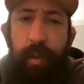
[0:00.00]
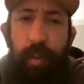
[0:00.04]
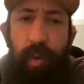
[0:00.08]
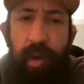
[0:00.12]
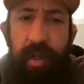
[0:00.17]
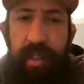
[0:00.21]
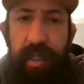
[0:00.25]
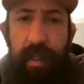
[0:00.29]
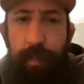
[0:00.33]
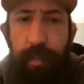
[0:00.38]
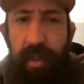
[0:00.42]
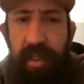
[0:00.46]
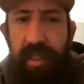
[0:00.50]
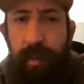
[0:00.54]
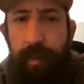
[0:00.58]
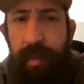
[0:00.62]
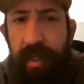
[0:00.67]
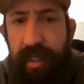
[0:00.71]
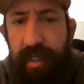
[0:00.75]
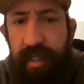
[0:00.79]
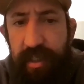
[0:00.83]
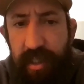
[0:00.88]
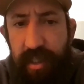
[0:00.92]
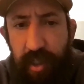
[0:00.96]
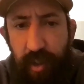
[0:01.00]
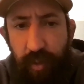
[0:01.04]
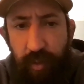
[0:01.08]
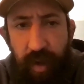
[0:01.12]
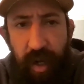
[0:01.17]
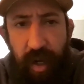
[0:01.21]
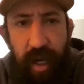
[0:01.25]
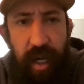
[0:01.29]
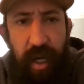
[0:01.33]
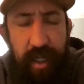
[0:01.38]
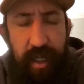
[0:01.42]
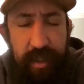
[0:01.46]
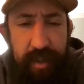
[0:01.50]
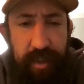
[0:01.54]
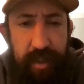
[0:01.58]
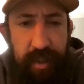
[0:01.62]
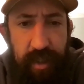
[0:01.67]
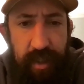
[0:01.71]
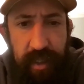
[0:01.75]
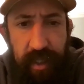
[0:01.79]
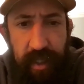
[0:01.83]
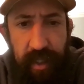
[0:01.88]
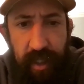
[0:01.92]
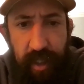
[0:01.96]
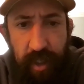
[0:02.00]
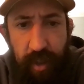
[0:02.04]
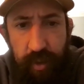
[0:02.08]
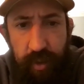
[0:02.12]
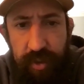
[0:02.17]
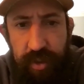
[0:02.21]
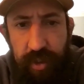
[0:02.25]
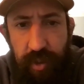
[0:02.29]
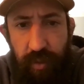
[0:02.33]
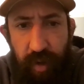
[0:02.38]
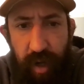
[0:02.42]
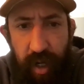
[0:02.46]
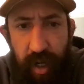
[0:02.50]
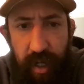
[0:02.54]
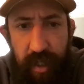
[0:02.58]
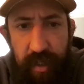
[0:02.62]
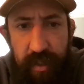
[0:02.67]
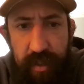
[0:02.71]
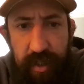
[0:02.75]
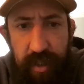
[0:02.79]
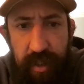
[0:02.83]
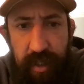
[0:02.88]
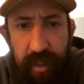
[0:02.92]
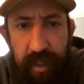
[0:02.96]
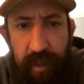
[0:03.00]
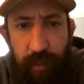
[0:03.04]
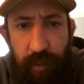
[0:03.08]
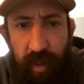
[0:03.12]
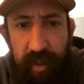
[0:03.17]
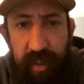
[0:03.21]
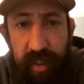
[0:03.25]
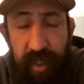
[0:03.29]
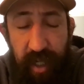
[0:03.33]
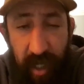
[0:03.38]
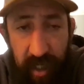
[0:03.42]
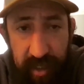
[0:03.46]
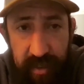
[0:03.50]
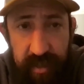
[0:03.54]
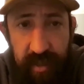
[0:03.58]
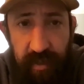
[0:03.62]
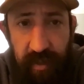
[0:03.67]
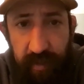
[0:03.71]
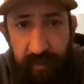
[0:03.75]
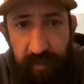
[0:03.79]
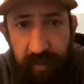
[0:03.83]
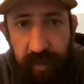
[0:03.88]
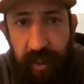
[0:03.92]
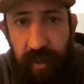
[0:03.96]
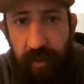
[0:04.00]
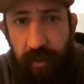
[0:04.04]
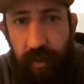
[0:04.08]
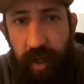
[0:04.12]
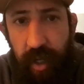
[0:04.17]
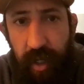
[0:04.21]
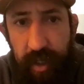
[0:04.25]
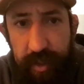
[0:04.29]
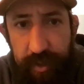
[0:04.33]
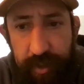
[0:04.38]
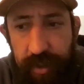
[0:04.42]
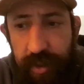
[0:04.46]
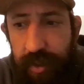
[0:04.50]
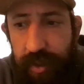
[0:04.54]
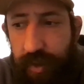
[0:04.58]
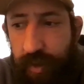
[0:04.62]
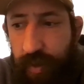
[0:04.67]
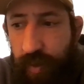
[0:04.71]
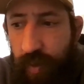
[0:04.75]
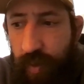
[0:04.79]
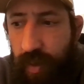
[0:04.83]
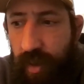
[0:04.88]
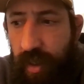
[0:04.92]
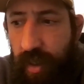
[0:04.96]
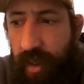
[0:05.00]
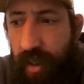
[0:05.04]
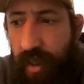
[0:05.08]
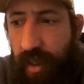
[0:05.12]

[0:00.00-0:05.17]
He wanted to put them in his garage. He had a huge garage, and he wanted us to live in the garage too.